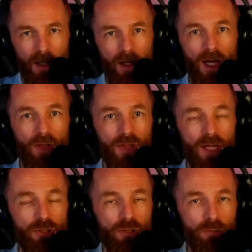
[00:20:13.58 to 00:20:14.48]
And then
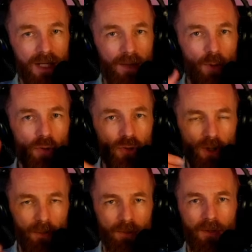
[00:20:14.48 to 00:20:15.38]
you demo your
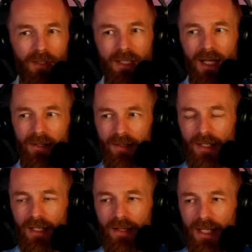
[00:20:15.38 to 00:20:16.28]
product against
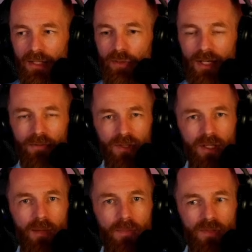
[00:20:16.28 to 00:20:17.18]
it. And then you give us
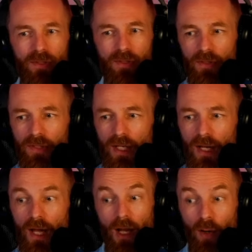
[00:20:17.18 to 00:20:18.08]
numbers to it. You say,
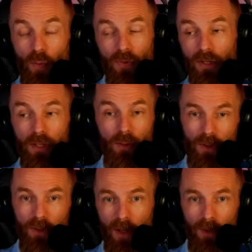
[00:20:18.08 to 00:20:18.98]
look, with the glue,
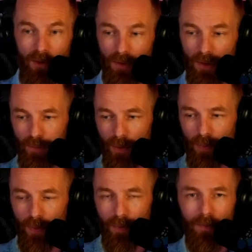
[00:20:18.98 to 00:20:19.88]
you'd normally do this. Boop,
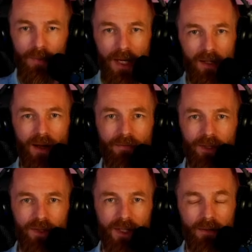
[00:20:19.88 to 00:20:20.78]
boop, boop. You end up having
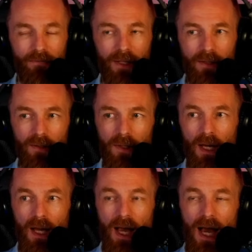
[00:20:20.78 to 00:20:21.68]
sticky fingers.
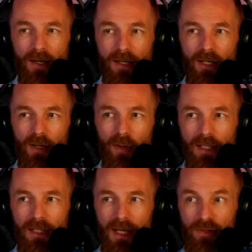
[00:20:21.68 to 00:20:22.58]
And it can only
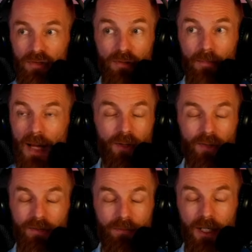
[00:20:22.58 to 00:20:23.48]
take 3 pounds
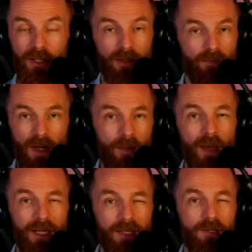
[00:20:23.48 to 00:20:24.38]
of pressure. I'm
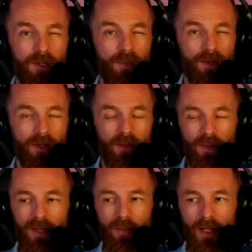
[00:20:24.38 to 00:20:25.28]
making this up on the go,
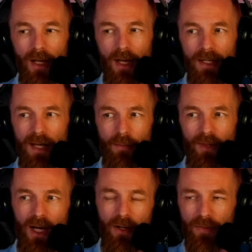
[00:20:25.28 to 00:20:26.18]
by the way. Yet with
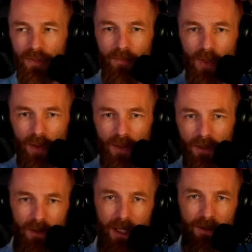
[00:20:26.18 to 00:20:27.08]
ours, you mold it. It
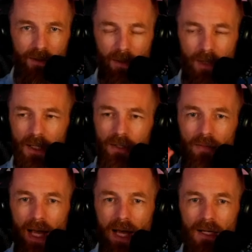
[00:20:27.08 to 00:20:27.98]
takes a minute. You
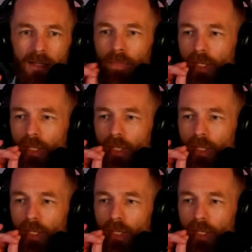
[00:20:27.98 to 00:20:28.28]
add it.